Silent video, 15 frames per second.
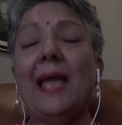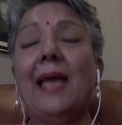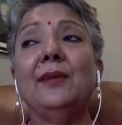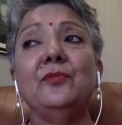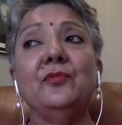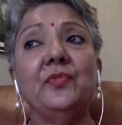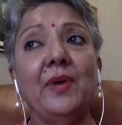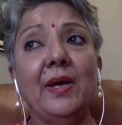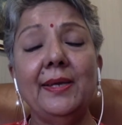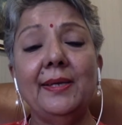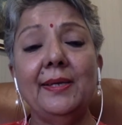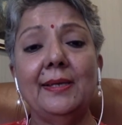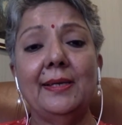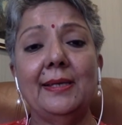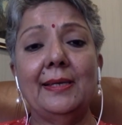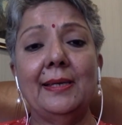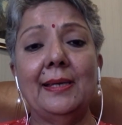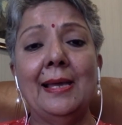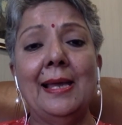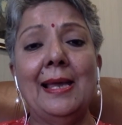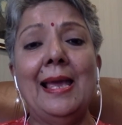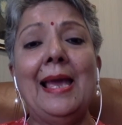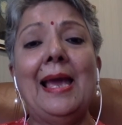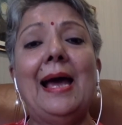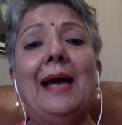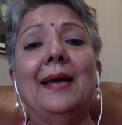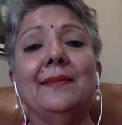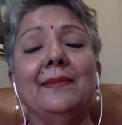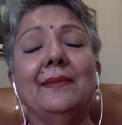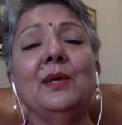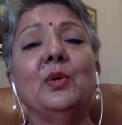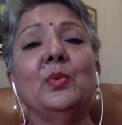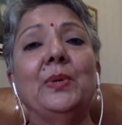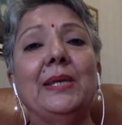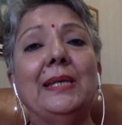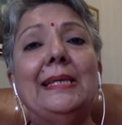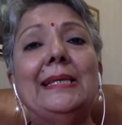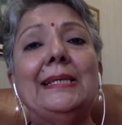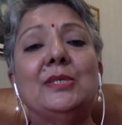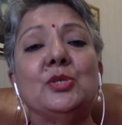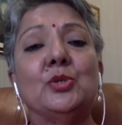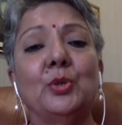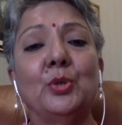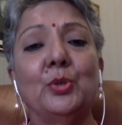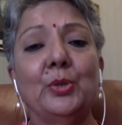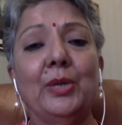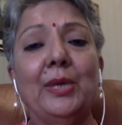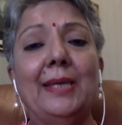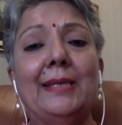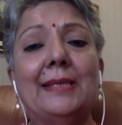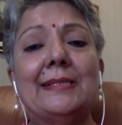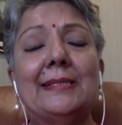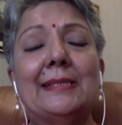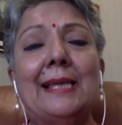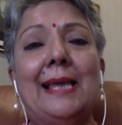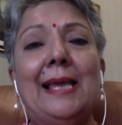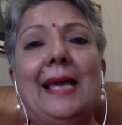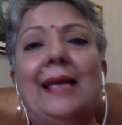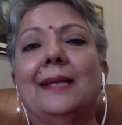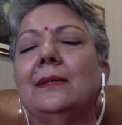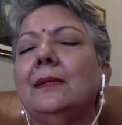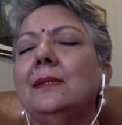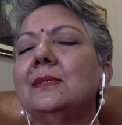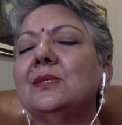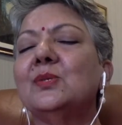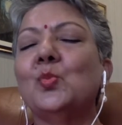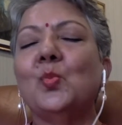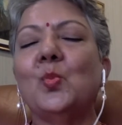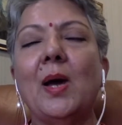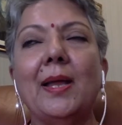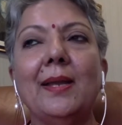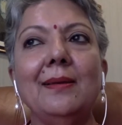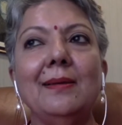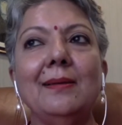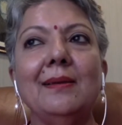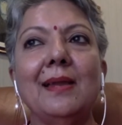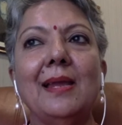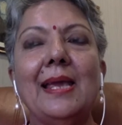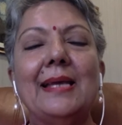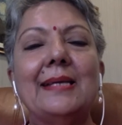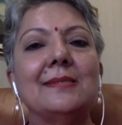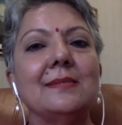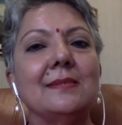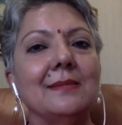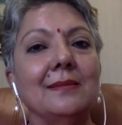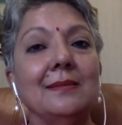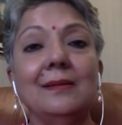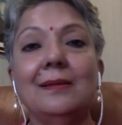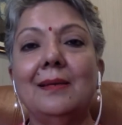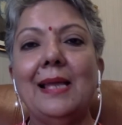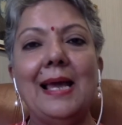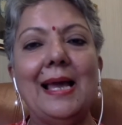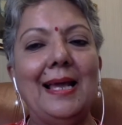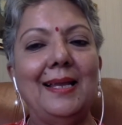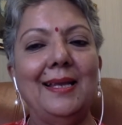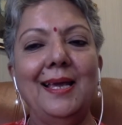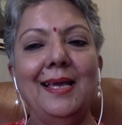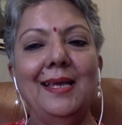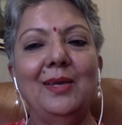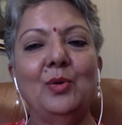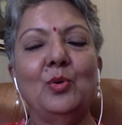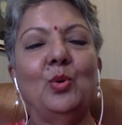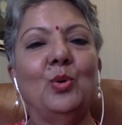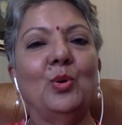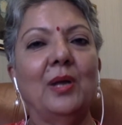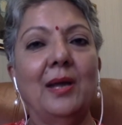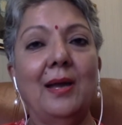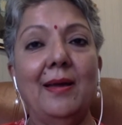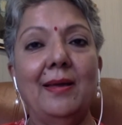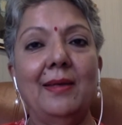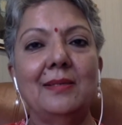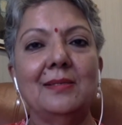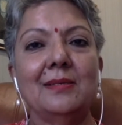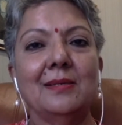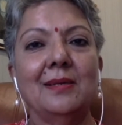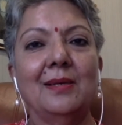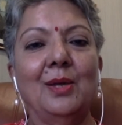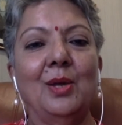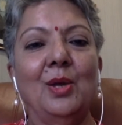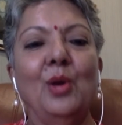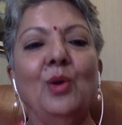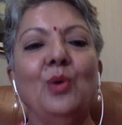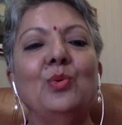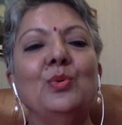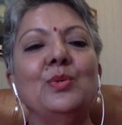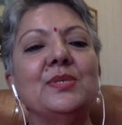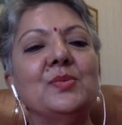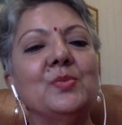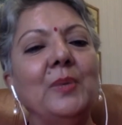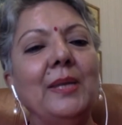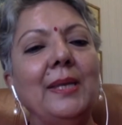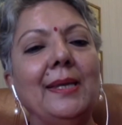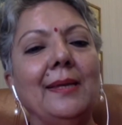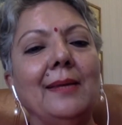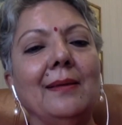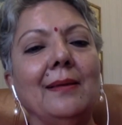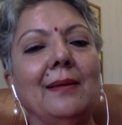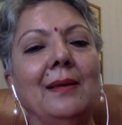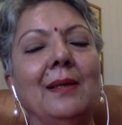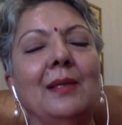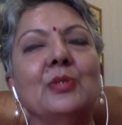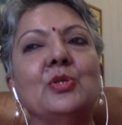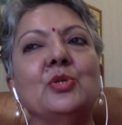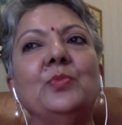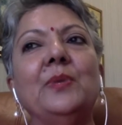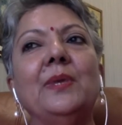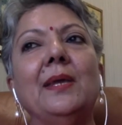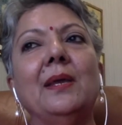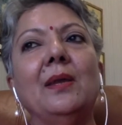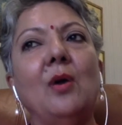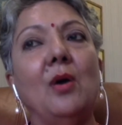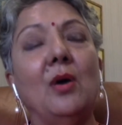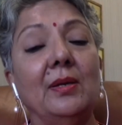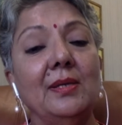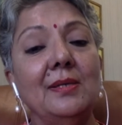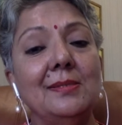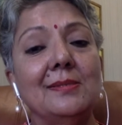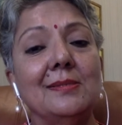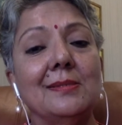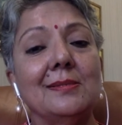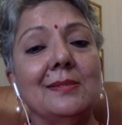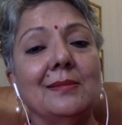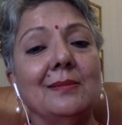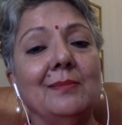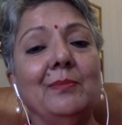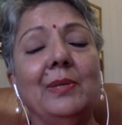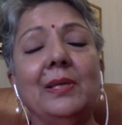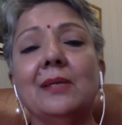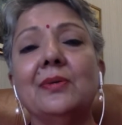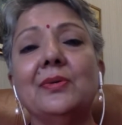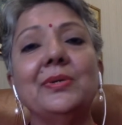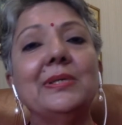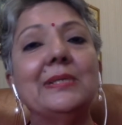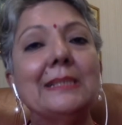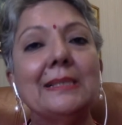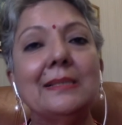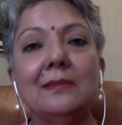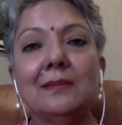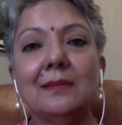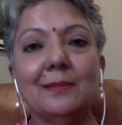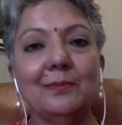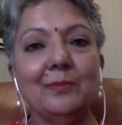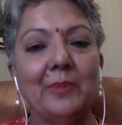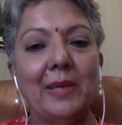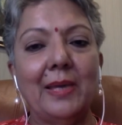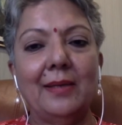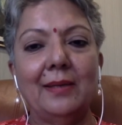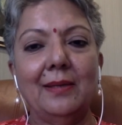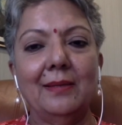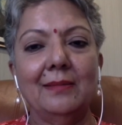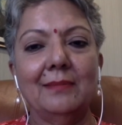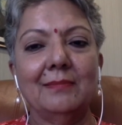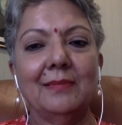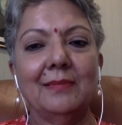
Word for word: And finally, I think we need to locate at least one external ally or guide who is willing to be an honest but critical companion